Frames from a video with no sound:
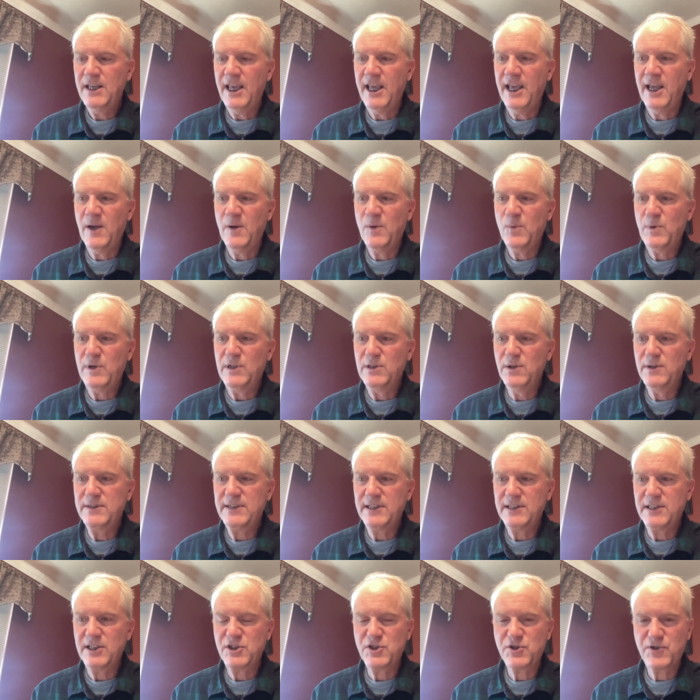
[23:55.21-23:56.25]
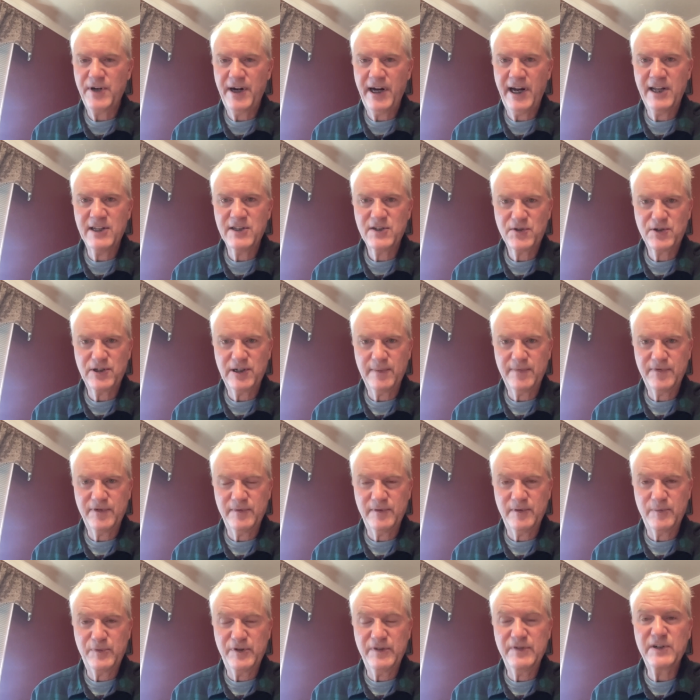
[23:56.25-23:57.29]
and we looked at the transcript
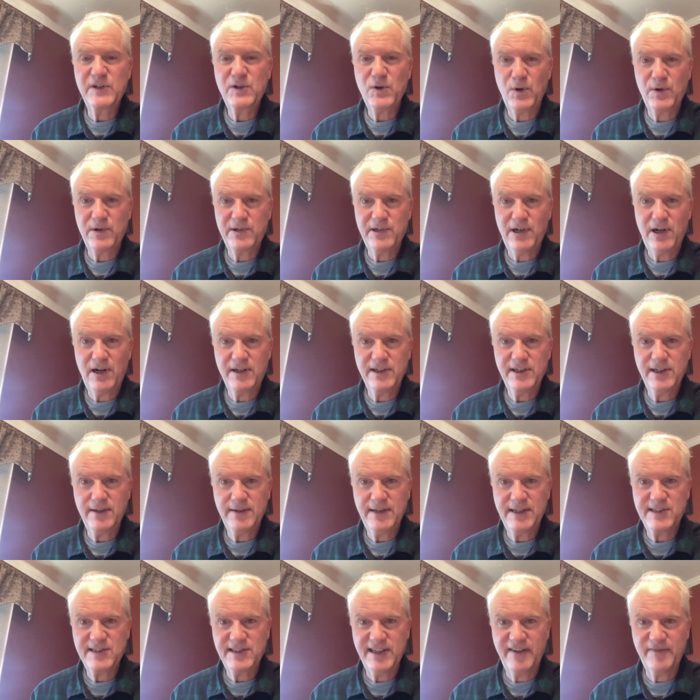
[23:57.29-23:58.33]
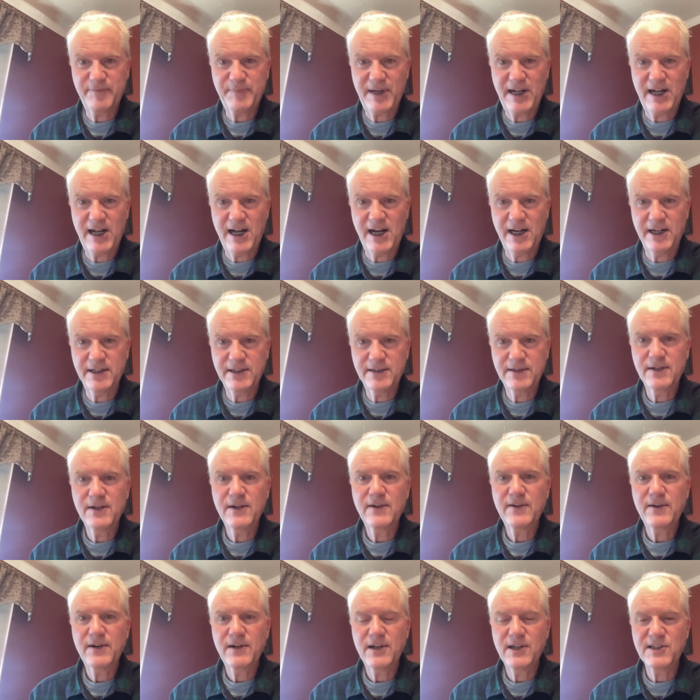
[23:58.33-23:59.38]
from the pre-recorded audio that's left behind
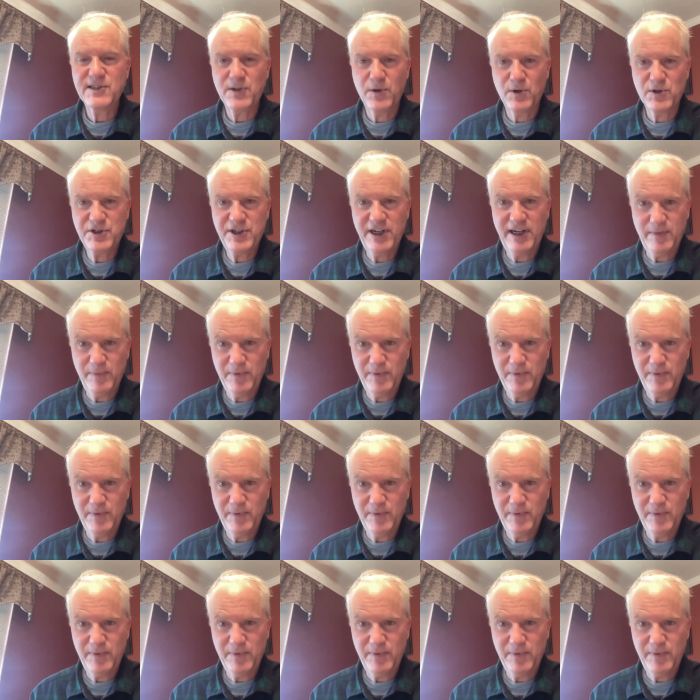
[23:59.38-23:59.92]
associated